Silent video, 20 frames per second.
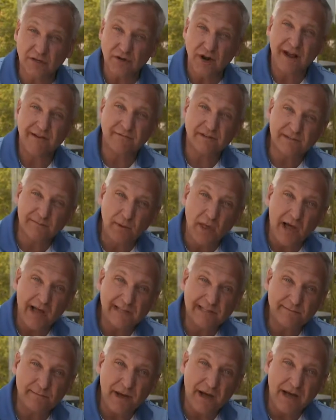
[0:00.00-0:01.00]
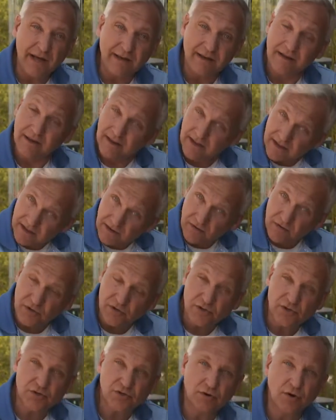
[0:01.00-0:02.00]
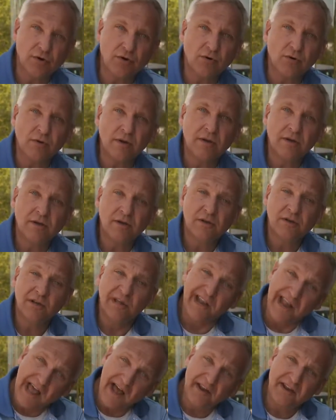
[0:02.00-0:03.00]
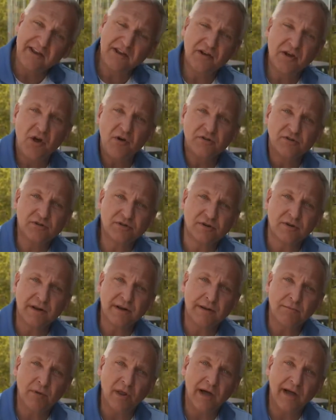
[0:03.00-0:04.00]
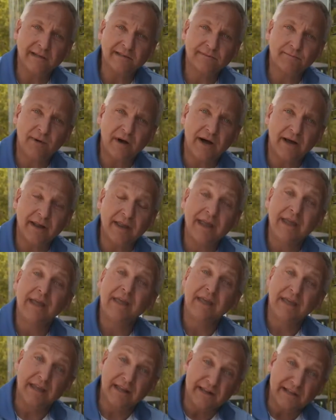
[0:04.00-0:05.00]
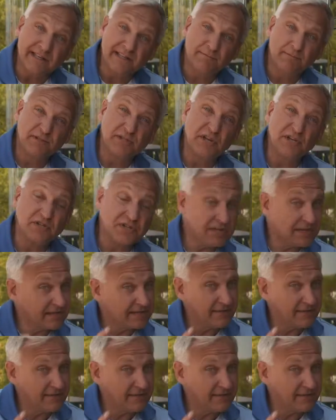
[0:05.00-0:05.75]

driver's blind spot? Well, it's true. And how do you know that you're in the blind spot? In this position, it's